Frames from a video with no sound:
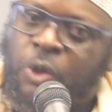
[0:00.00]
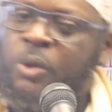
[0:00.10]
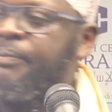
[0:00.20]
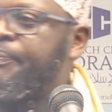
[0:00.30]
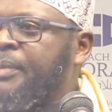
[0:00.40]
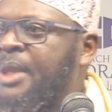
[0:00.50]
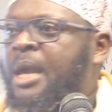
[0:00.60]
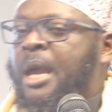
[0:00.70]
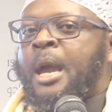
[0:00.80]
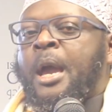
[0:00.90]
you?
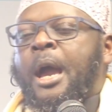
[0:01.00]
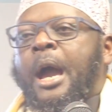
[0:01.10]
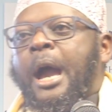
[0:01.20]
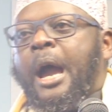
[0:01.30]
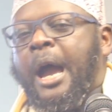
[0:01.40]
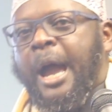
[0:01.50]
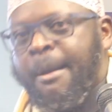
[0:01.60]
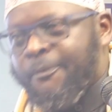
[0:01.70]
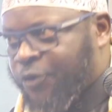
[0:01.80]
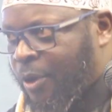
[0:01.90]
Uh,
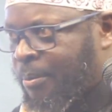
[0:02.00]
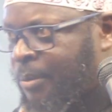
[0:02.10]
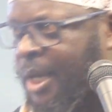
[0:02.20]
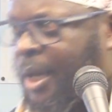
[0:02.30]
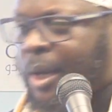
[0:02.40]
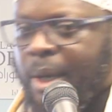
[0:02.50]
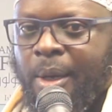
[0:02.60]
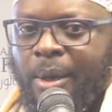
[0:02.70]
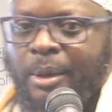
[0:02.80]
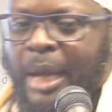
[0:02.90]
I'm from,
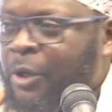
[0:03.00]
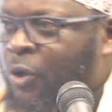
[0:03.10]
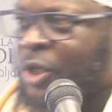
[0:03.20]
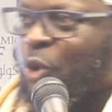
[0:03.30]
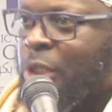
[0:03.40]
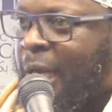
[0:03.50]
uh, I don't need to